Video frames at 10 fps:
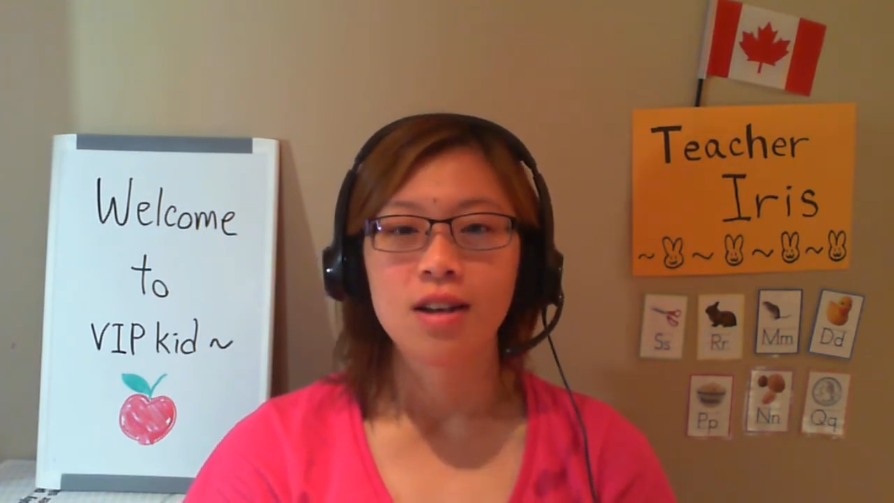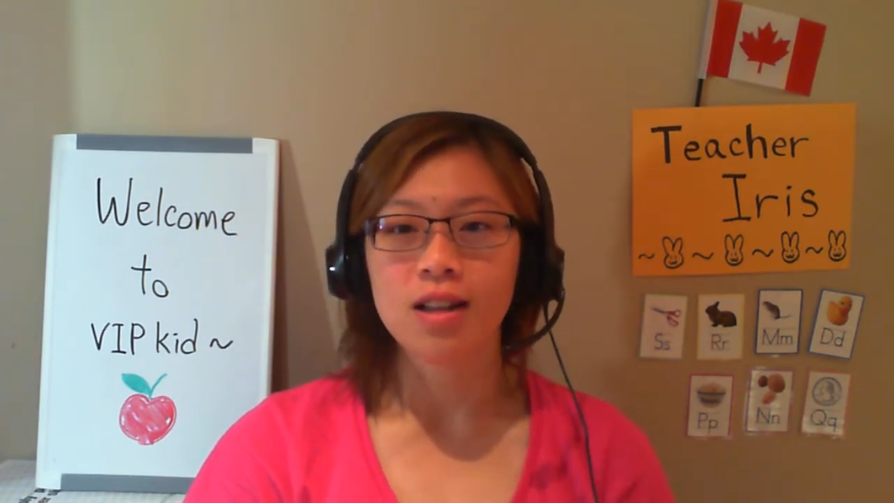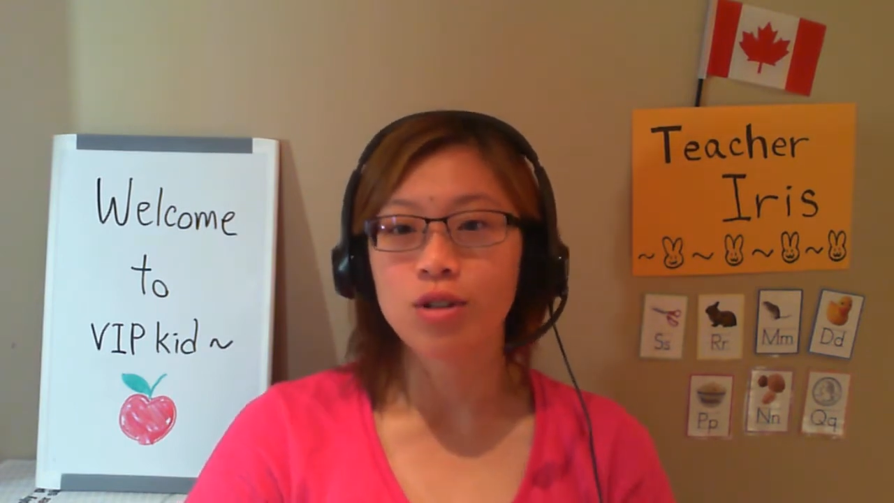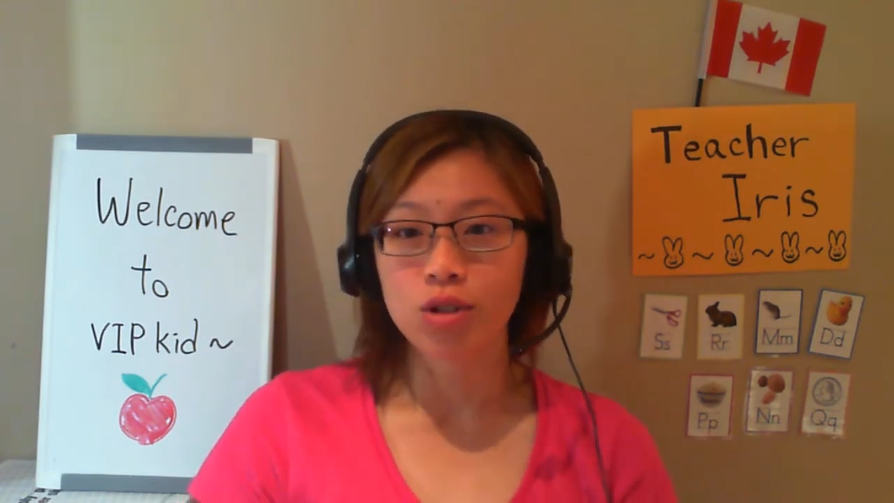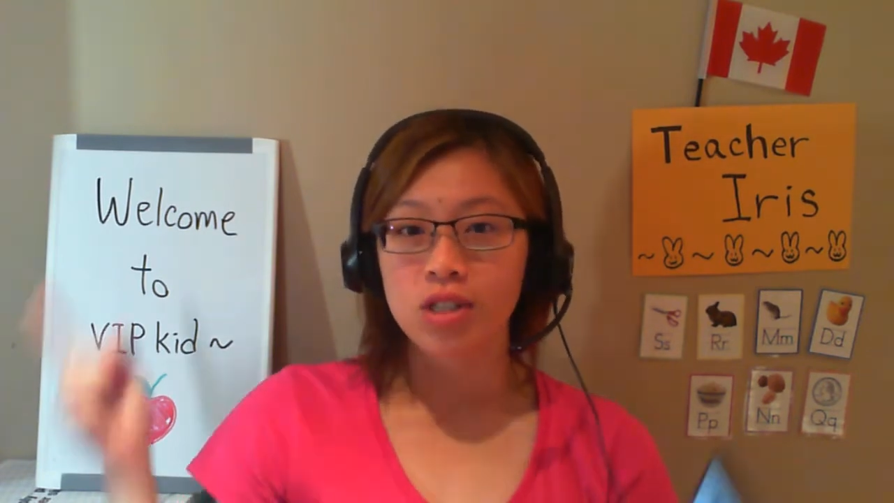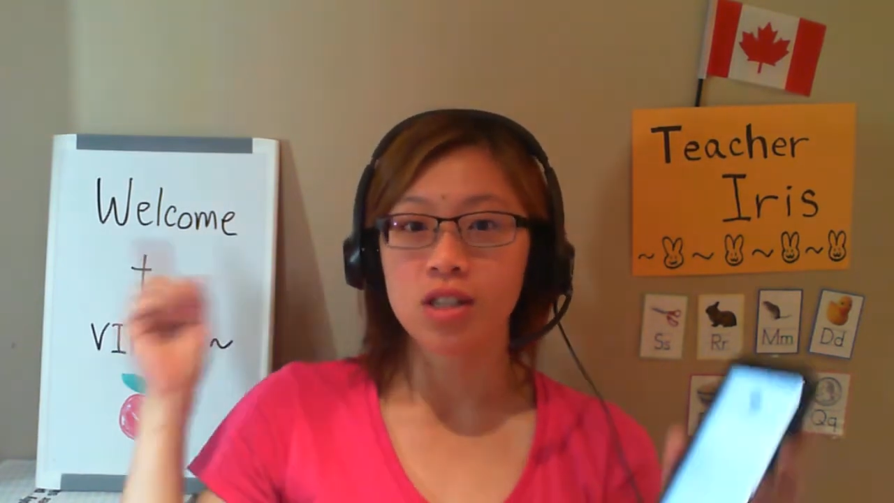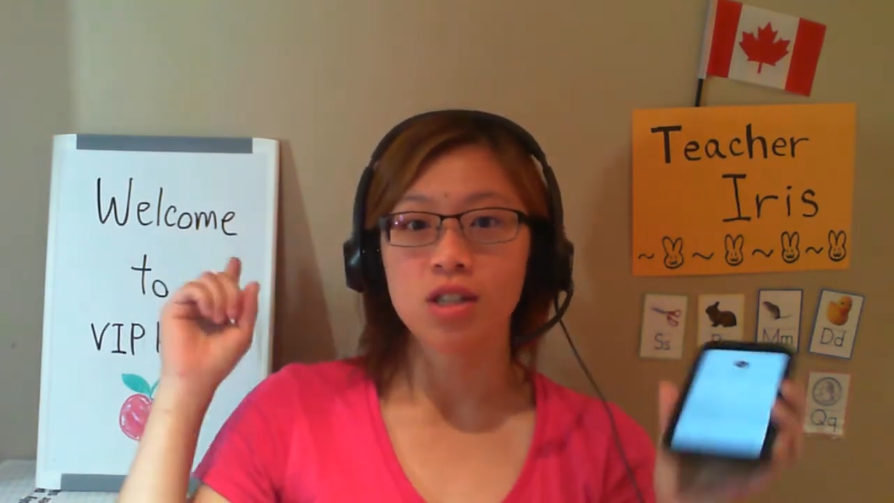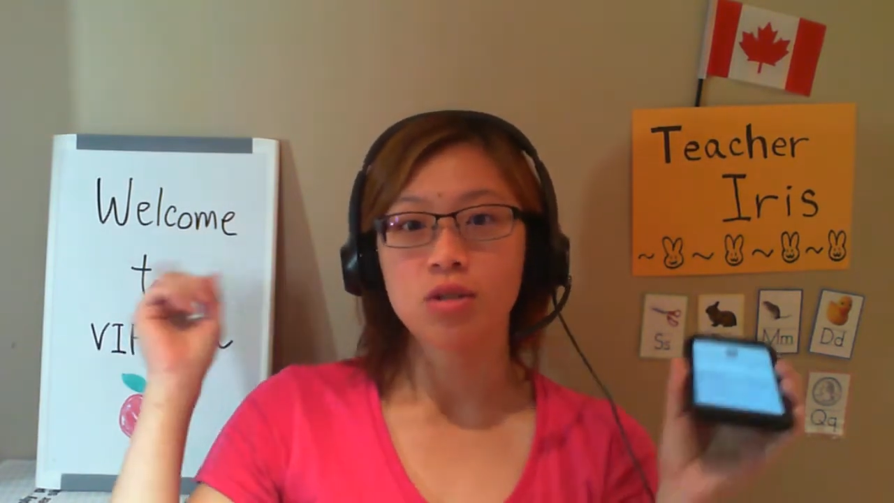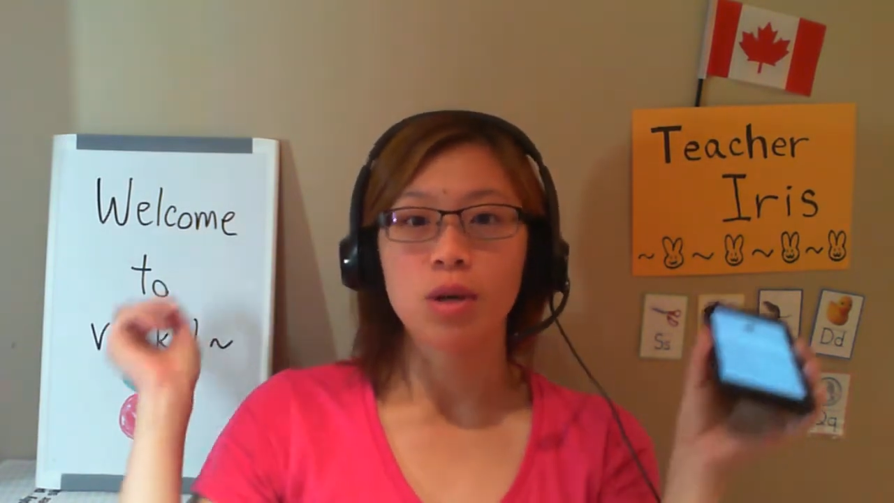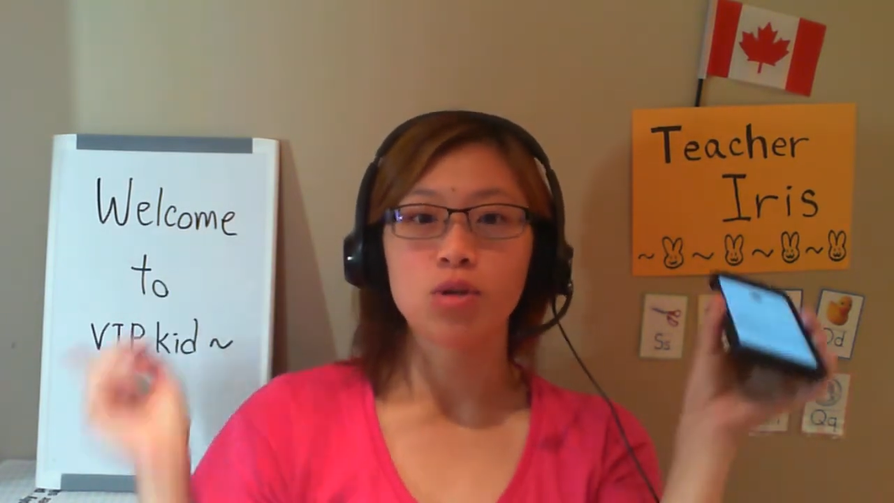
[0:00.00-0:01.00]
As you can see,
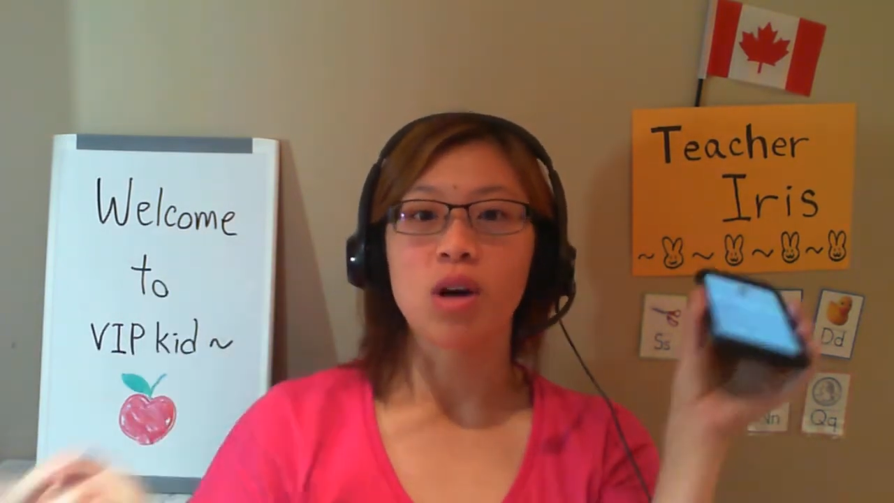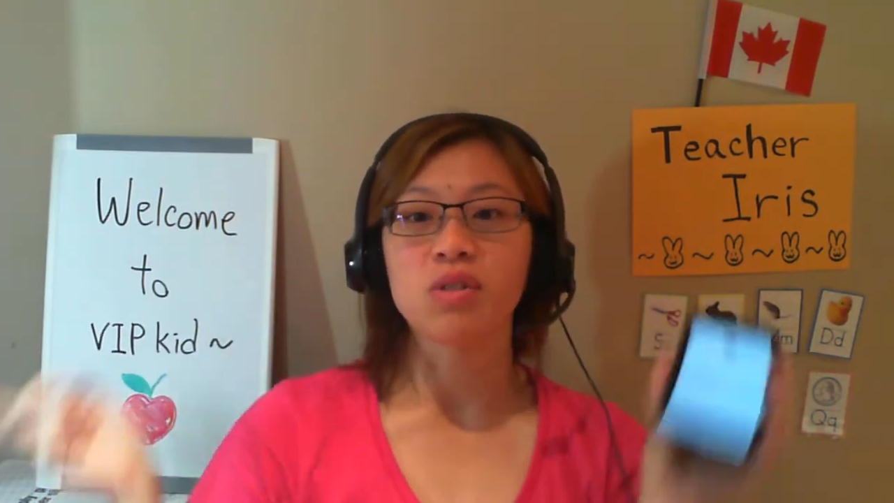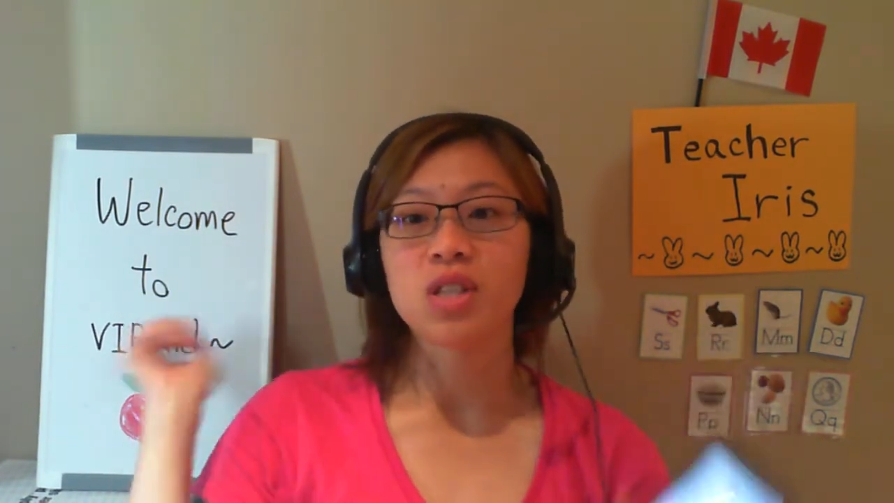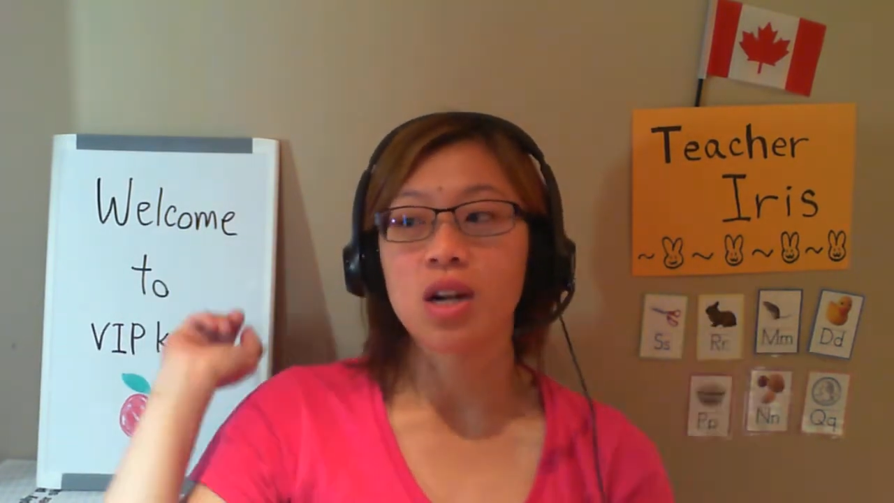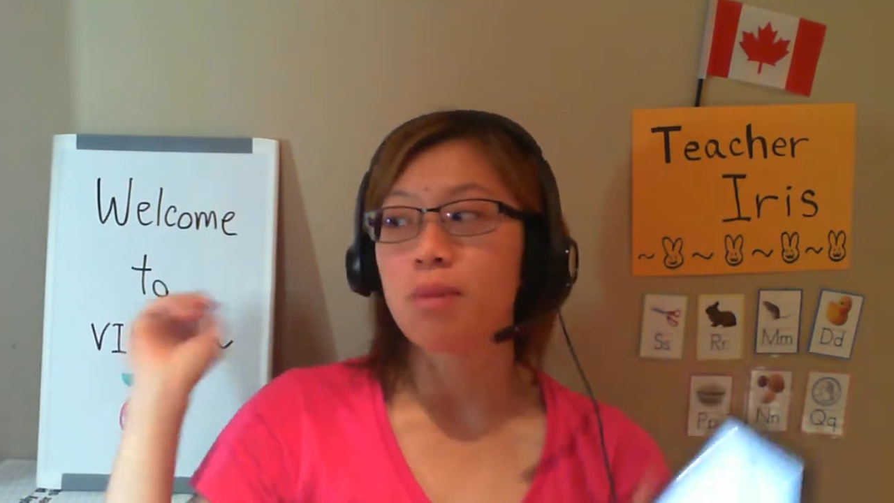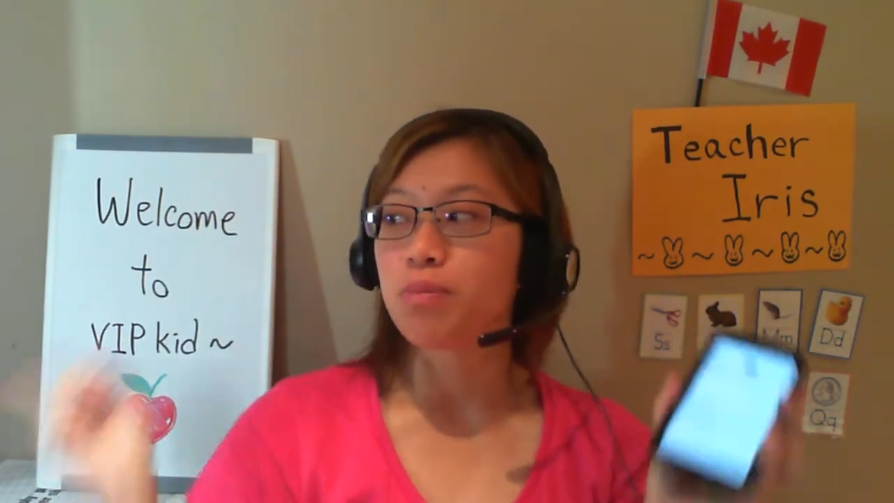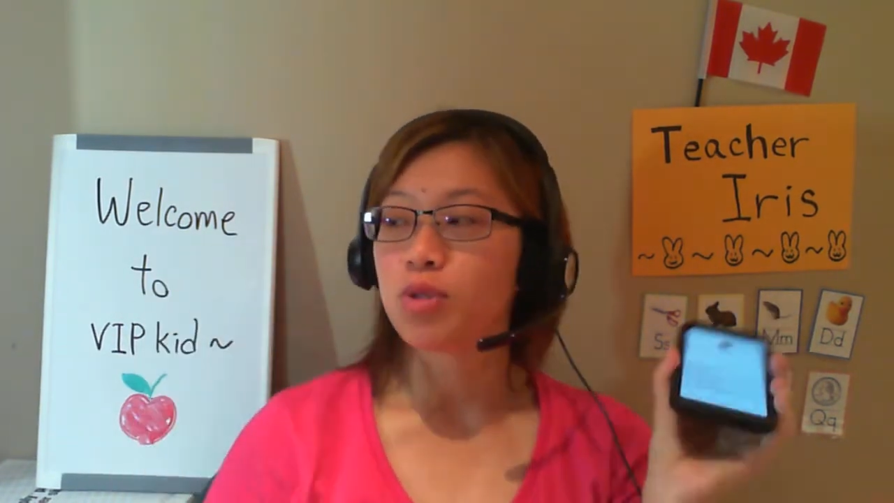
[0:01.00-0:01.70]
this is my travel setup.